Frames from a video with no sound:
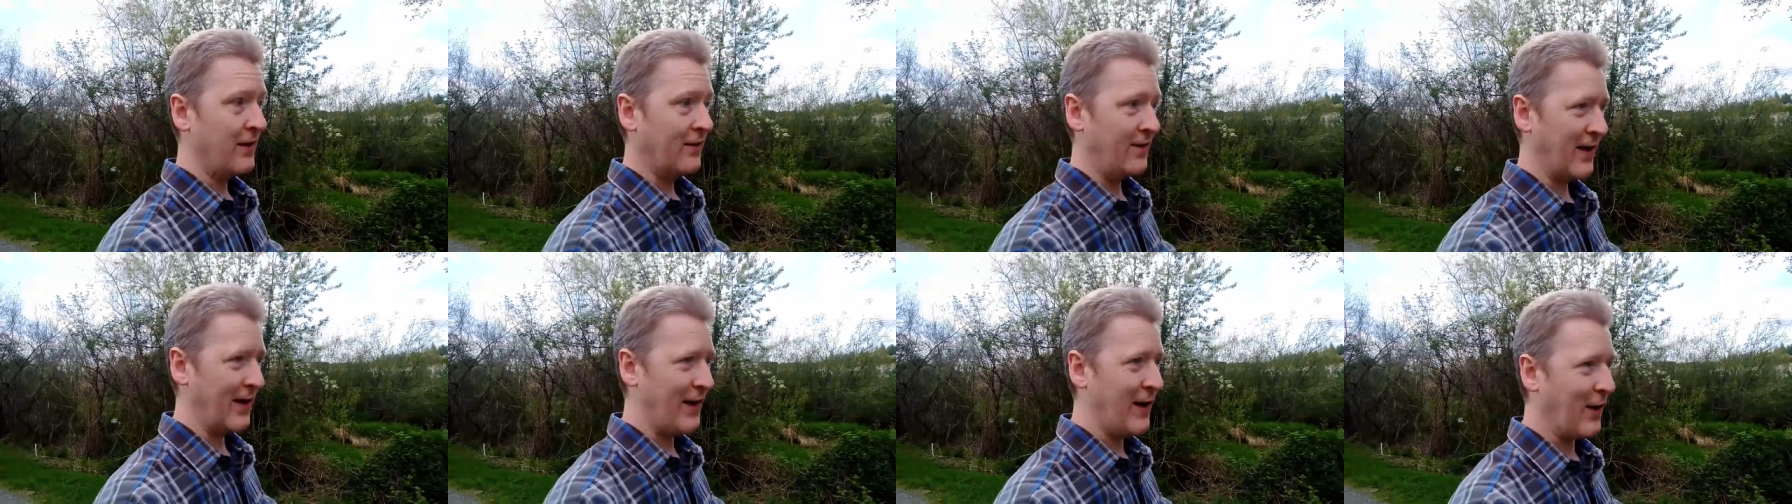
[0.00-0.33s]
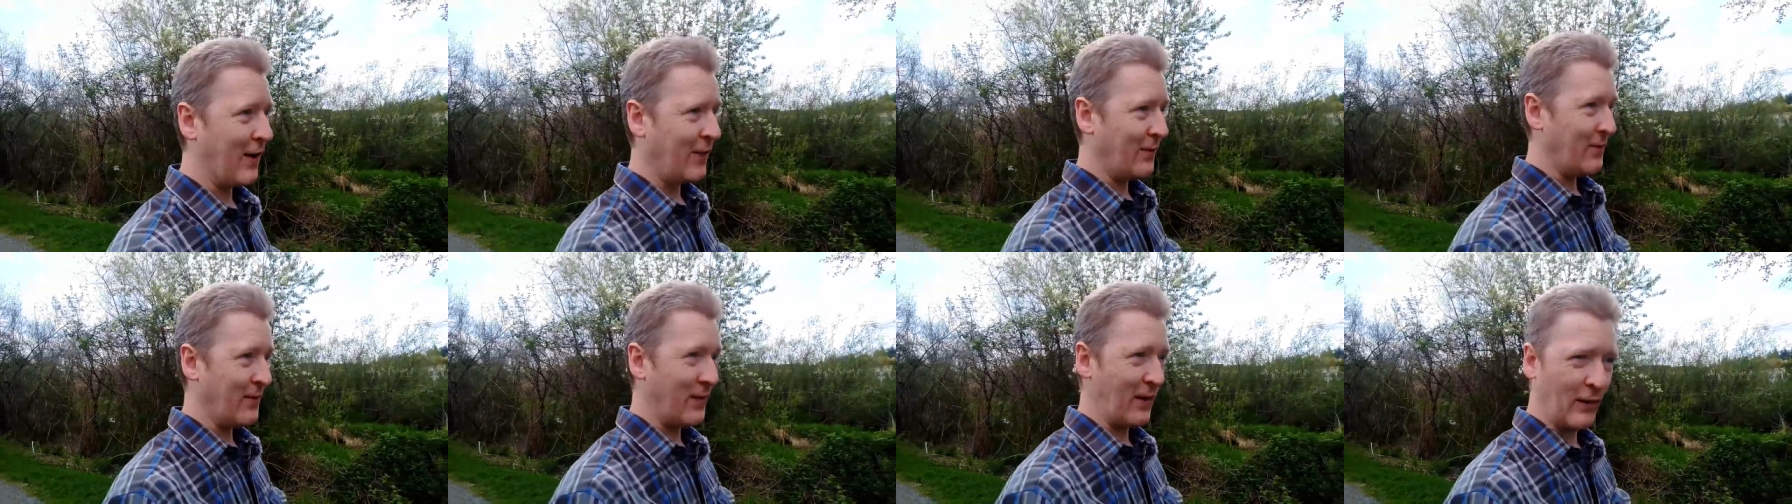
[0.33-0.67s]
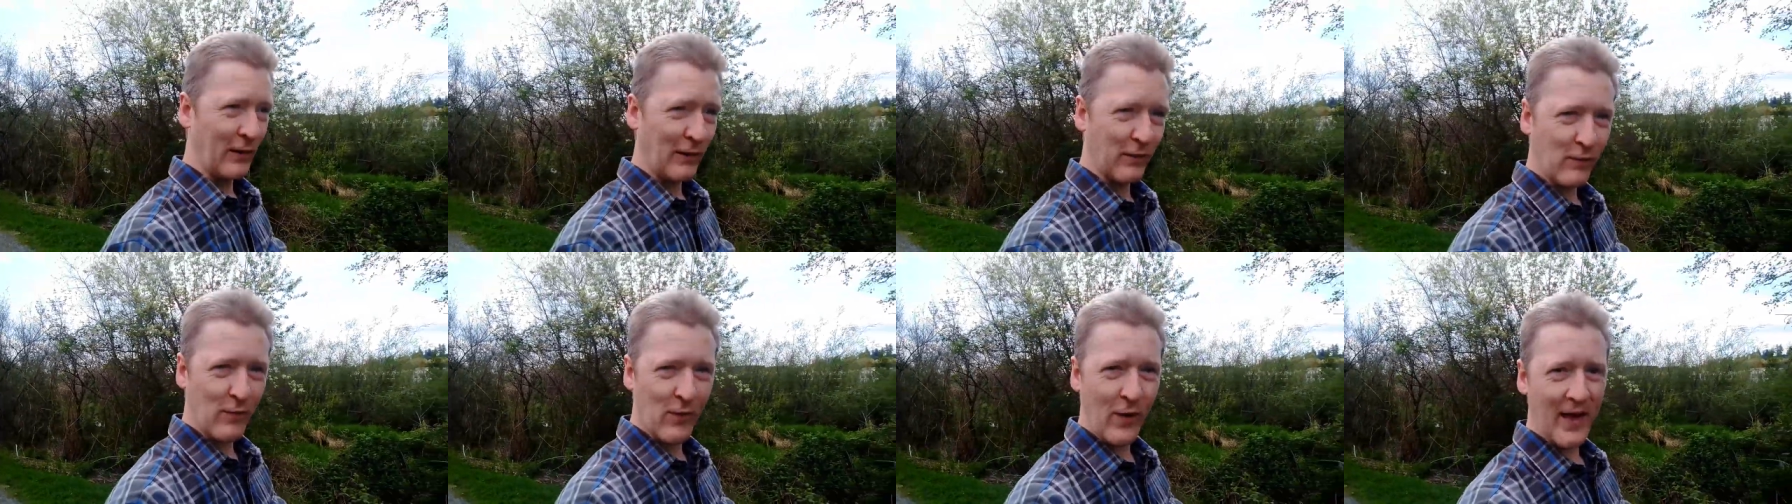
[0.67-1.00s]
They call them
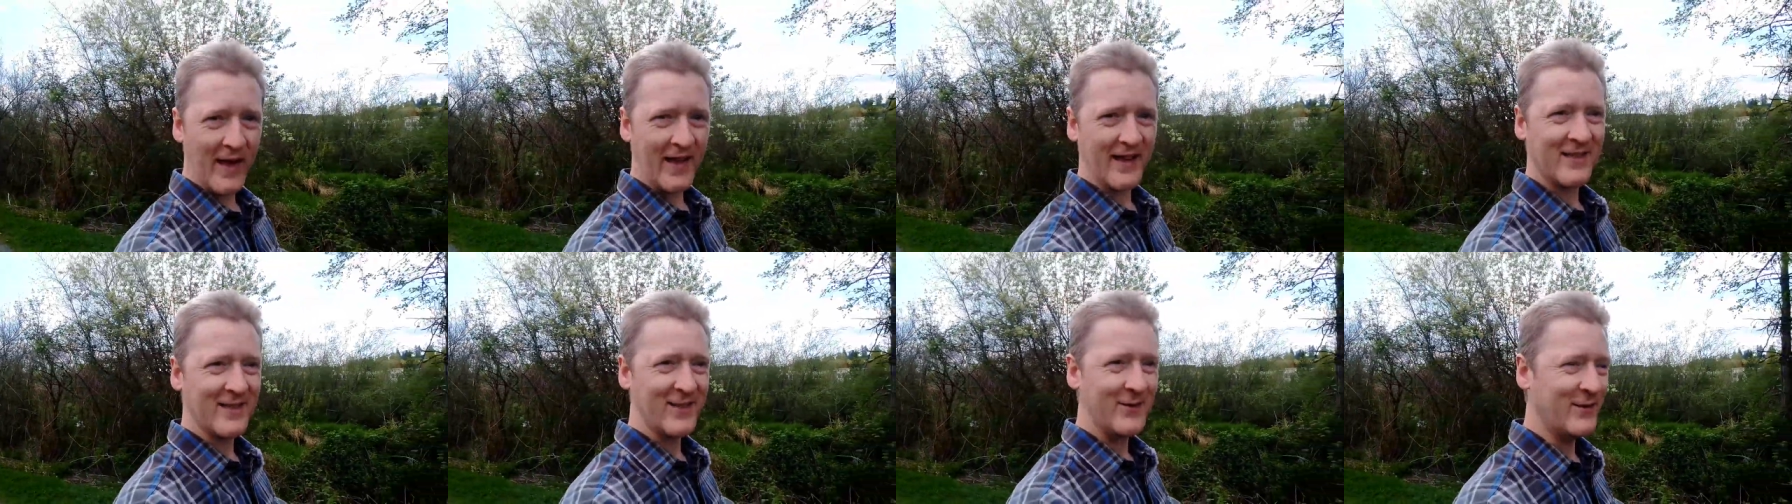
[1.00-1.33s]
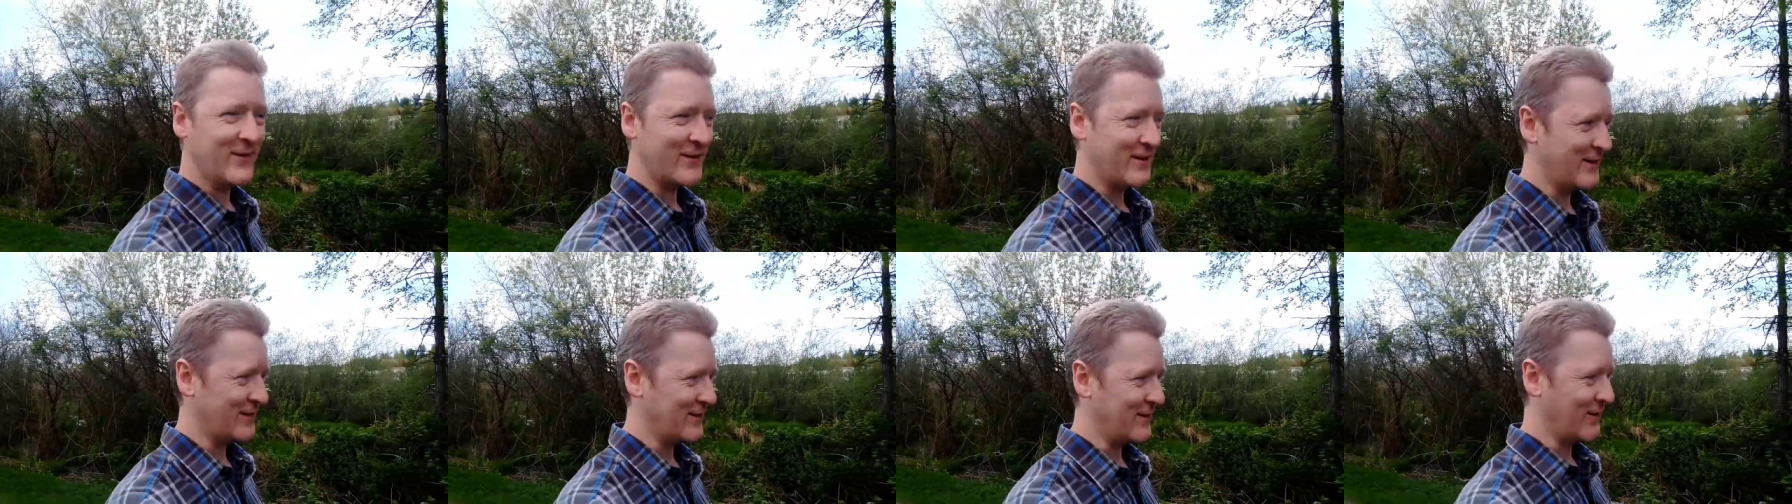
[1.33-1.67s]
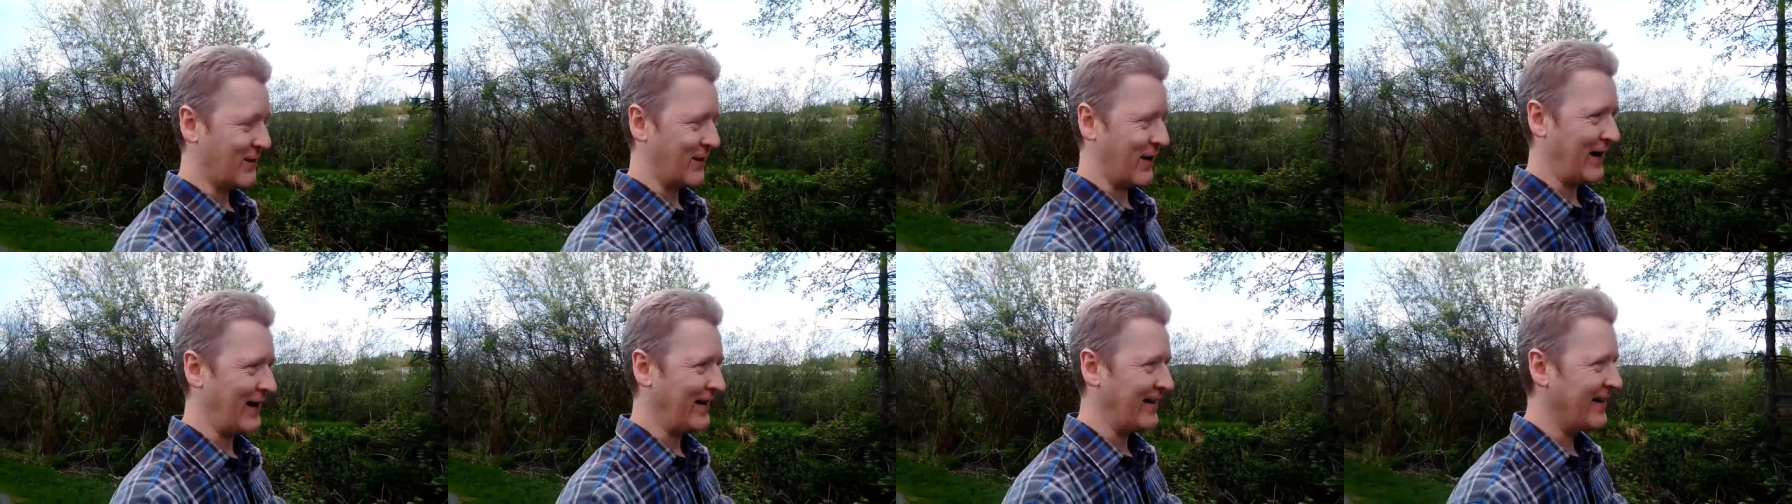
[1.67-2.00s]
earthquakes, which is
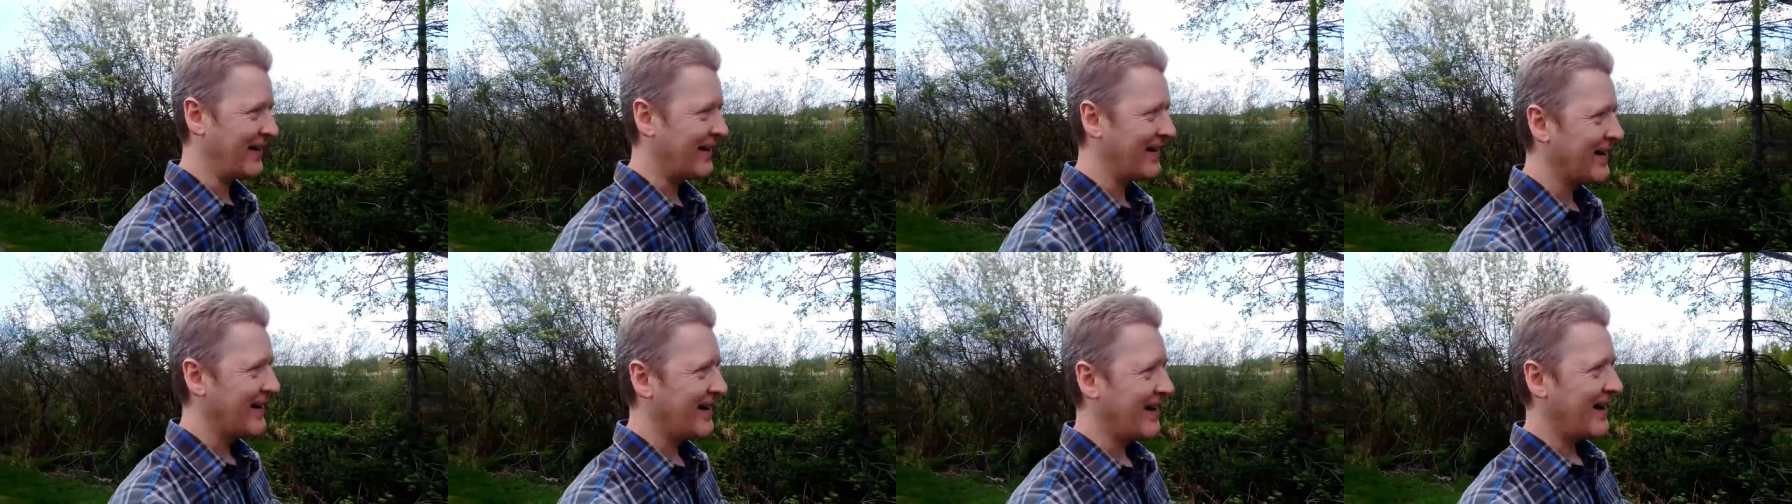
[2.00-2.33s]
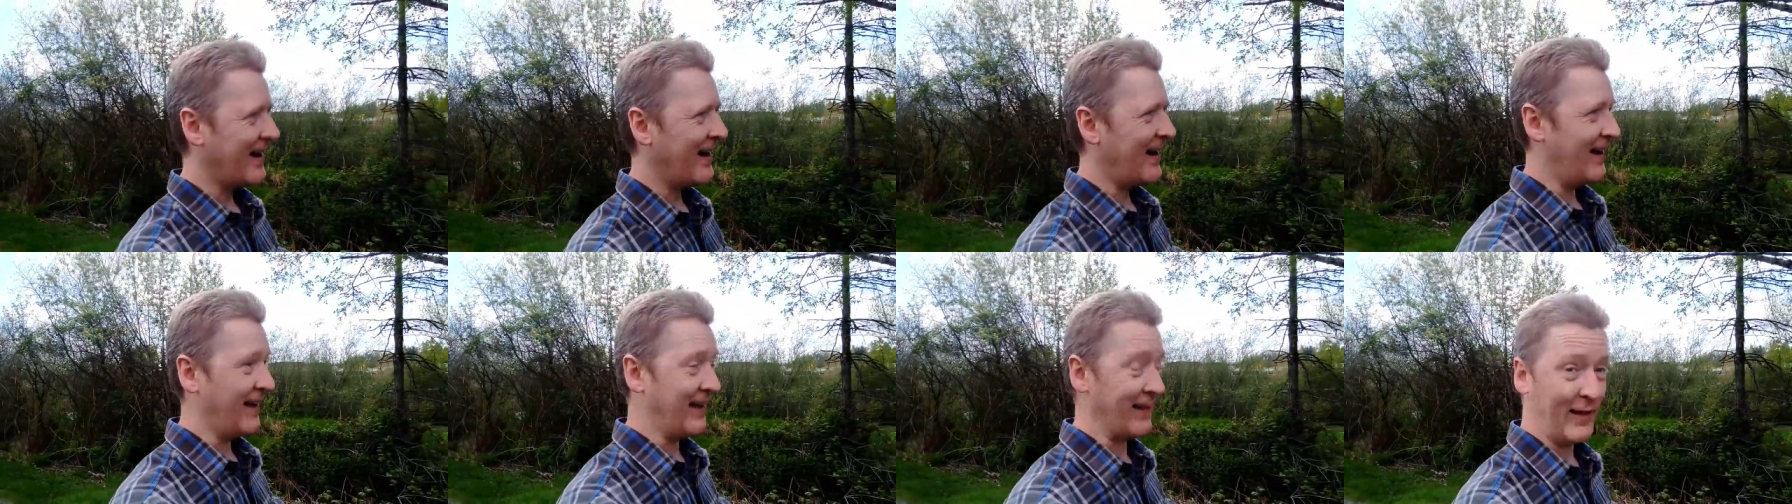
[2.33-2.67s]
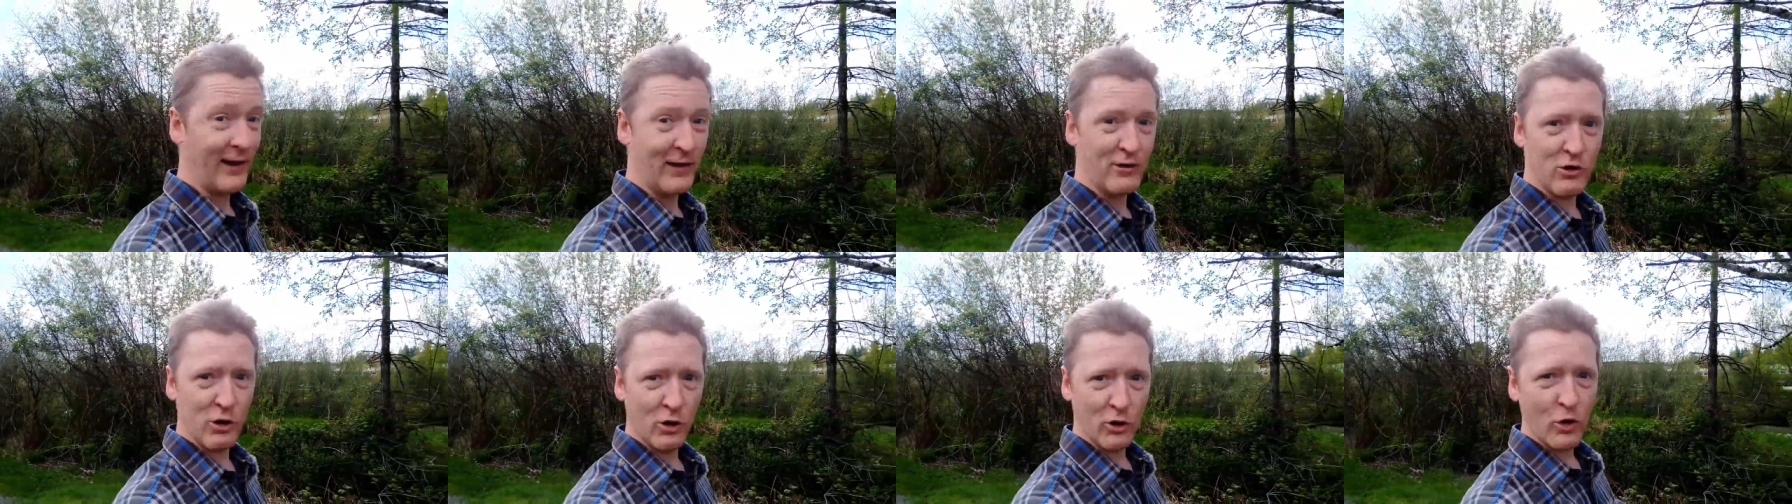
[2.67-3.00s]
great. Uh,
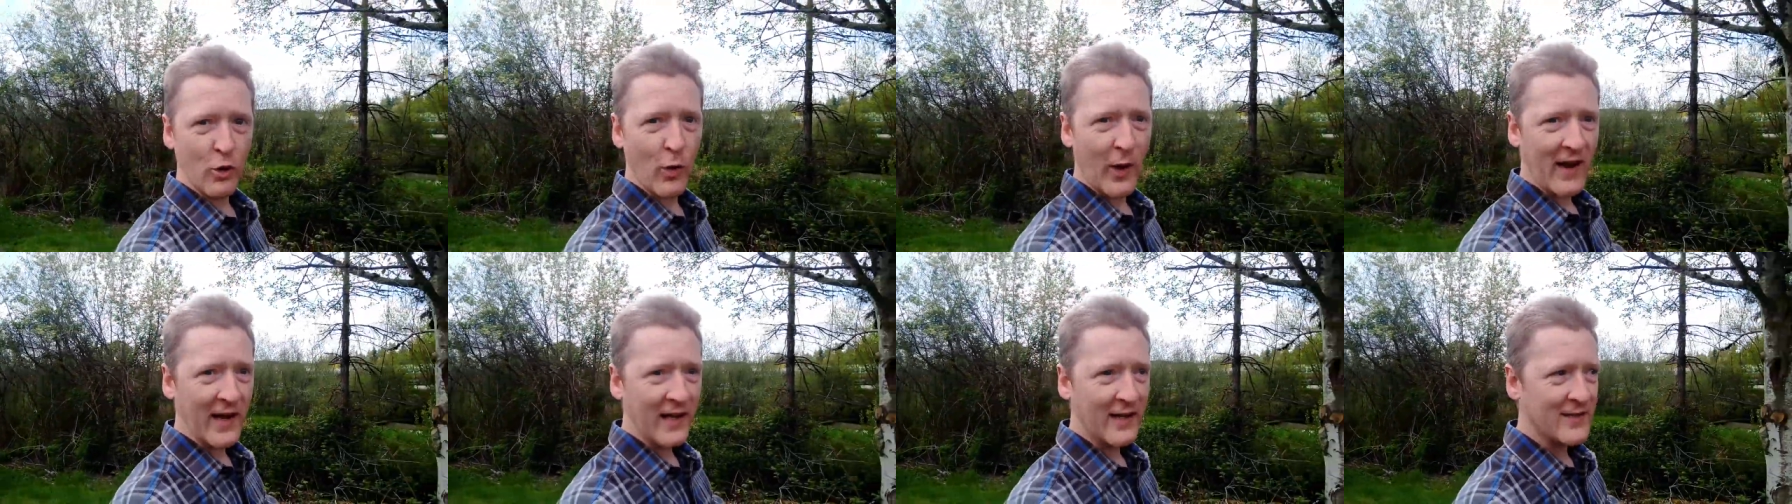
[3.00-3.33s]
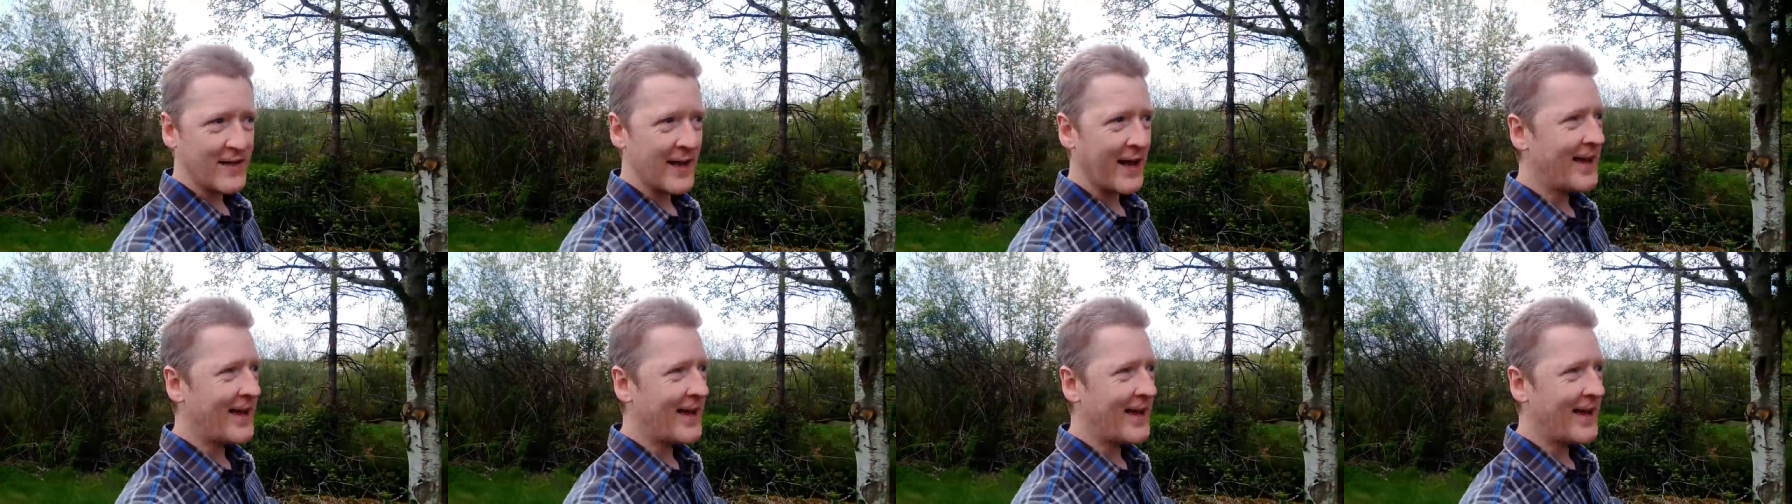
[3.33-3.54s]
electrode quakes,